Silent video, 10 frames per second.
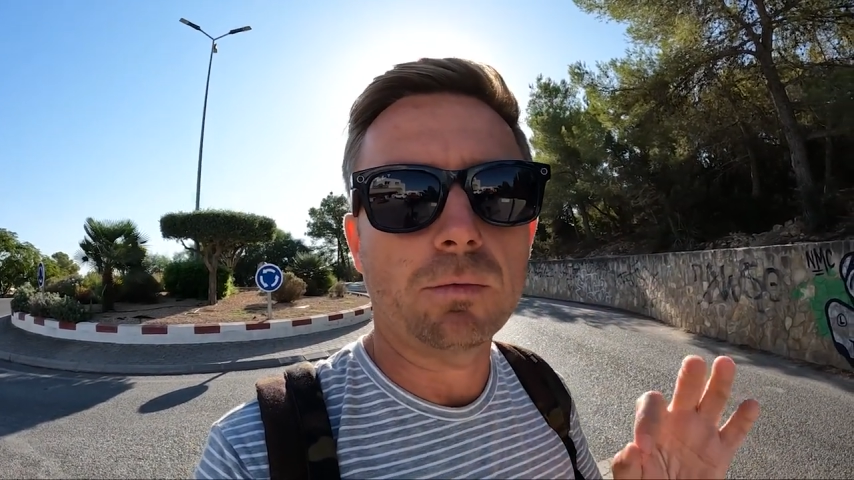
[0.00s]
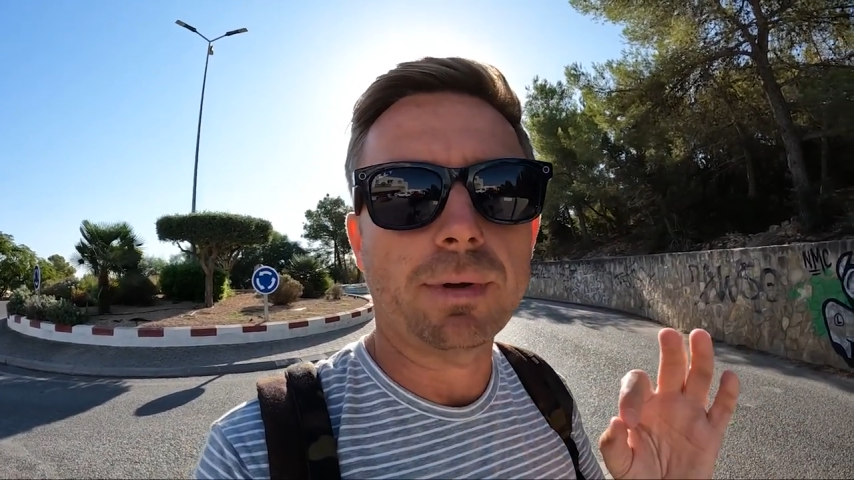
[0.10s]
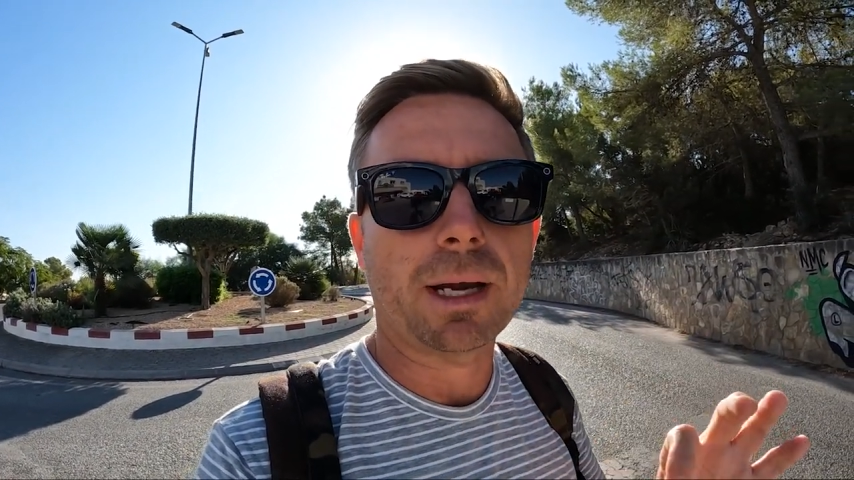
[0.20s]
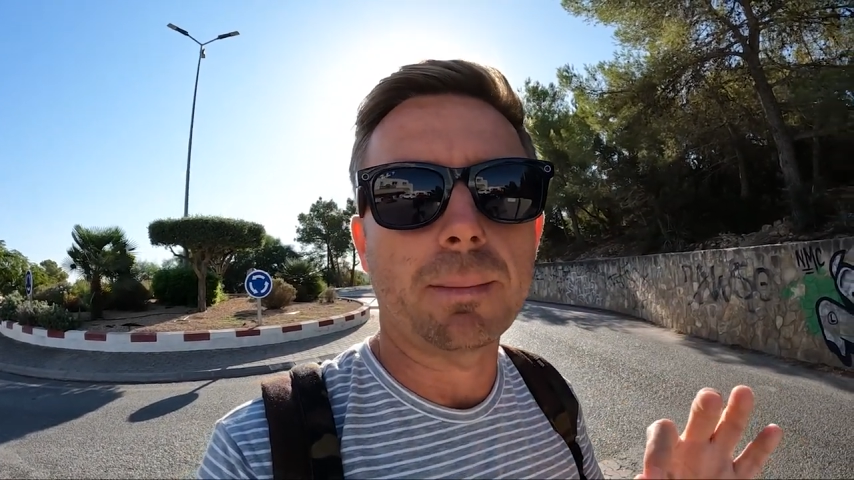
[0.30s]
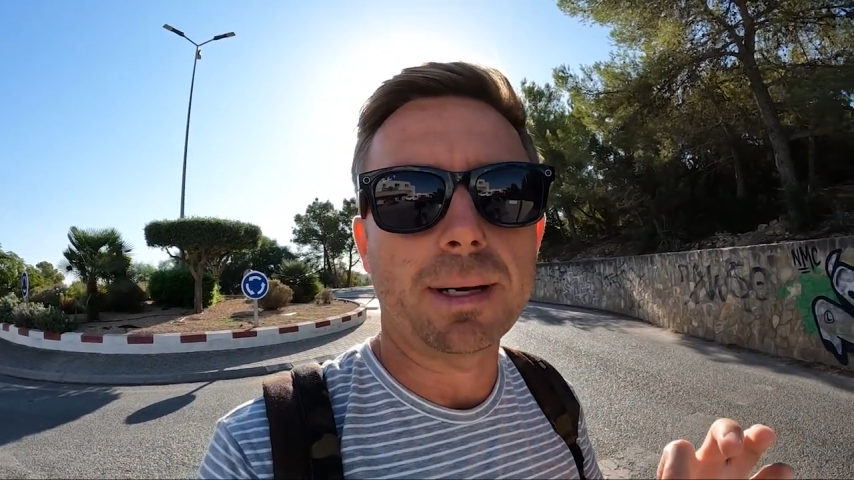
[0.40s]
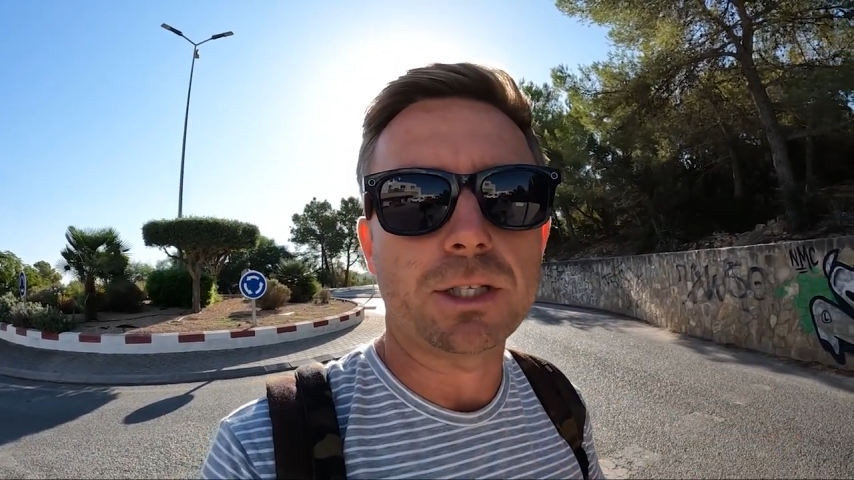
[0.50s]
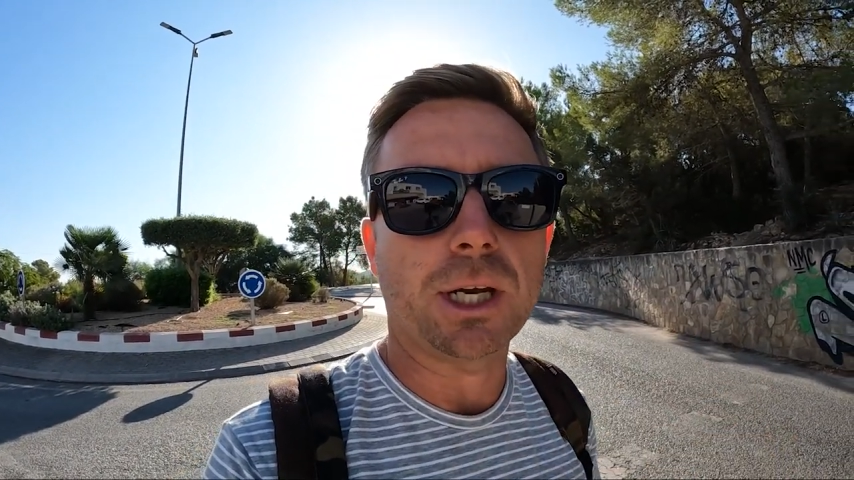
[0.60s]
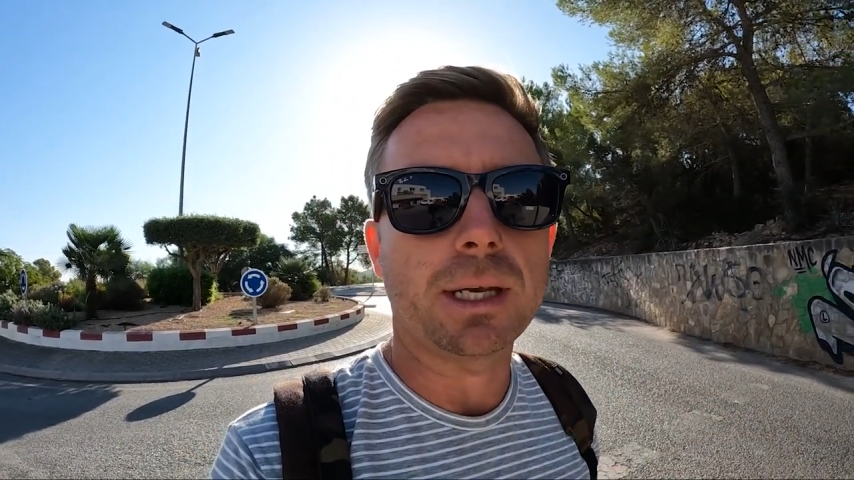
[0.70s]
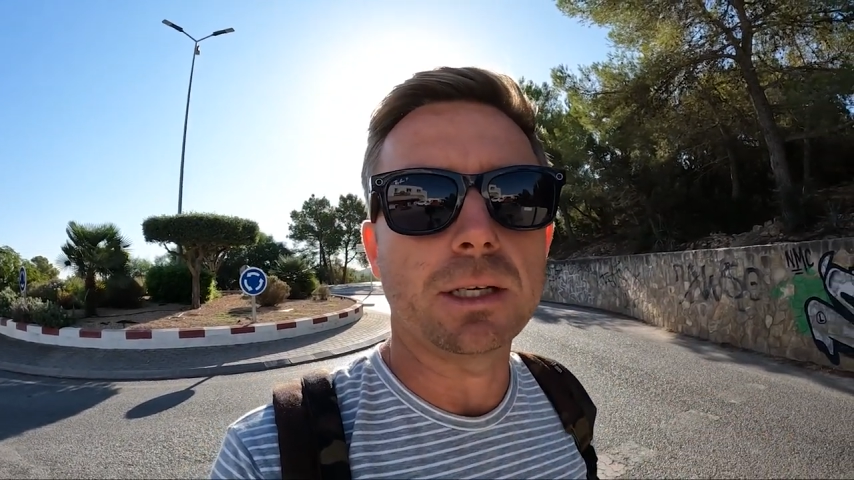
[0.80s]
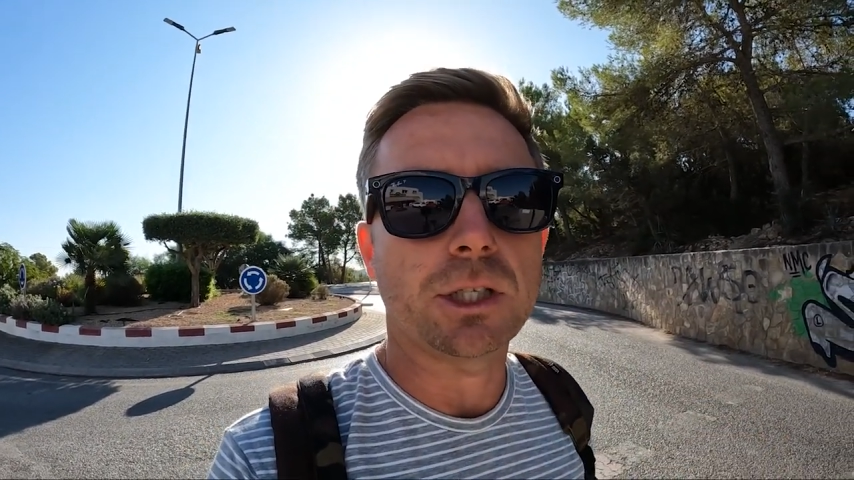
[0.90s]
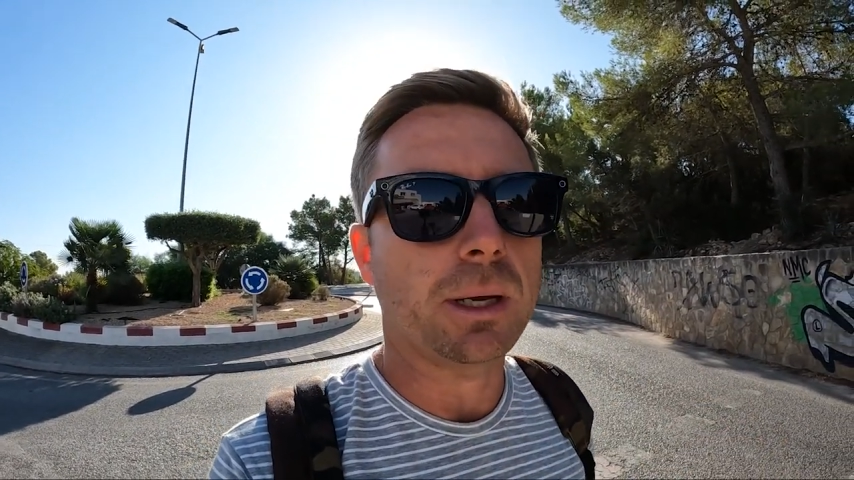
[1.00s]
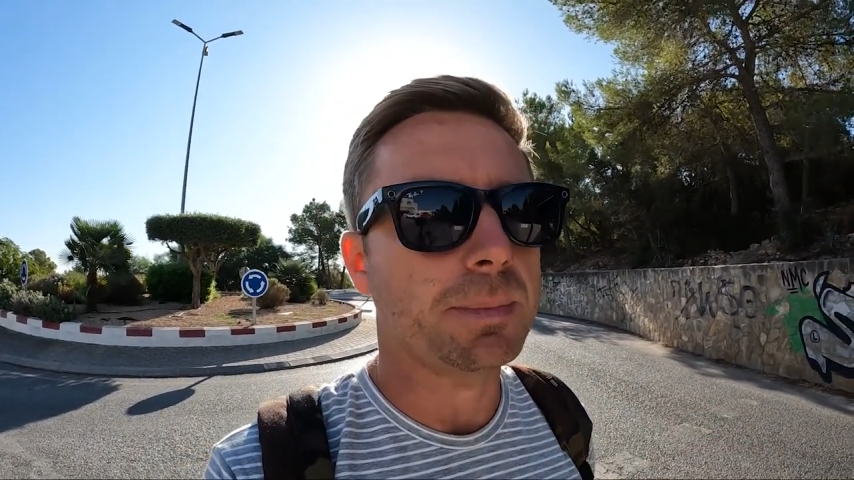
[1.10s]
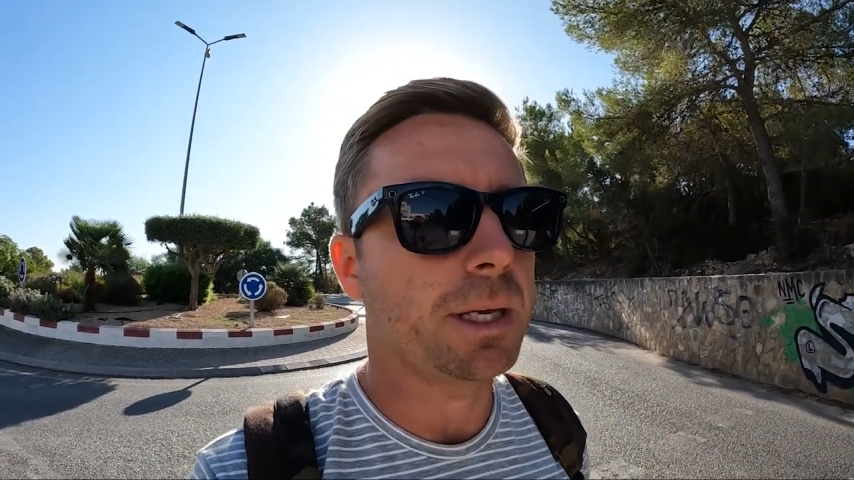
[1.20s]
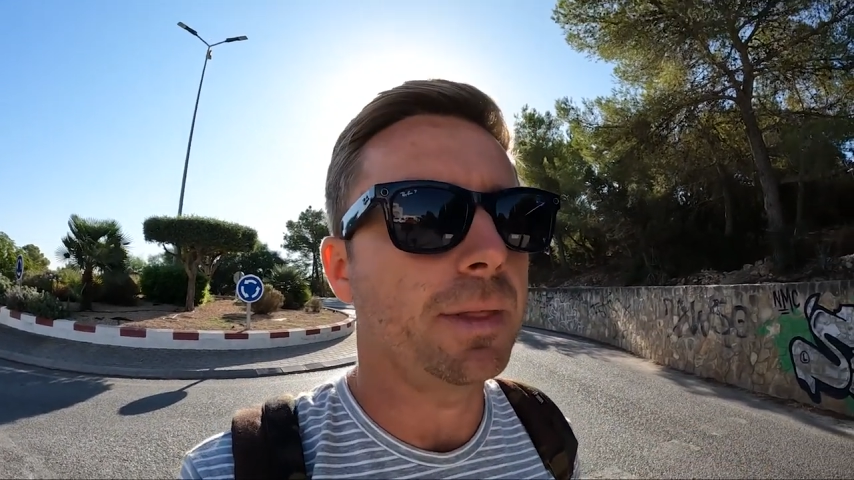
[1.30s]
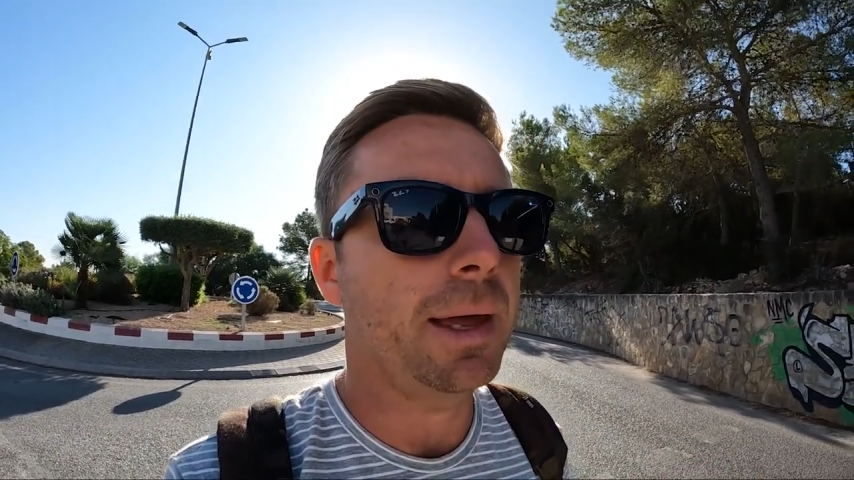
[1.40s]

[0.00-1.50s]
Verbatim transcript: Recommend chicken and chips in